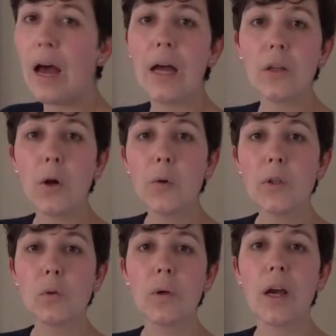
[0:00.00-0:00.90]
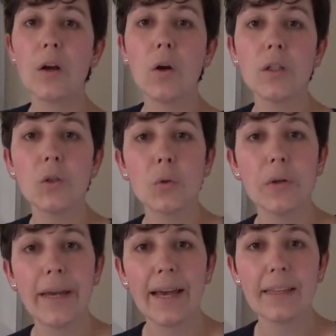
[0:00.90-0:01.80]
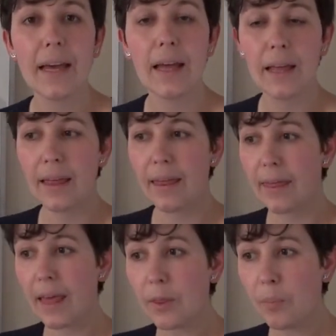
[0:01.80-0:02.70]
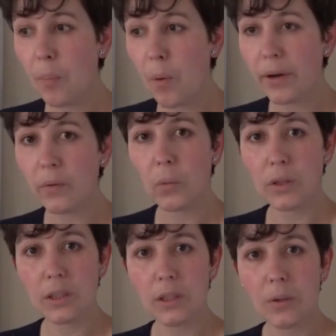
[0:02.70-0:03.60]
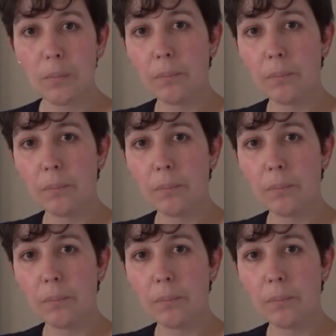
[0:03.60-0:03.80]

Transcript: and always we are going to get that point which is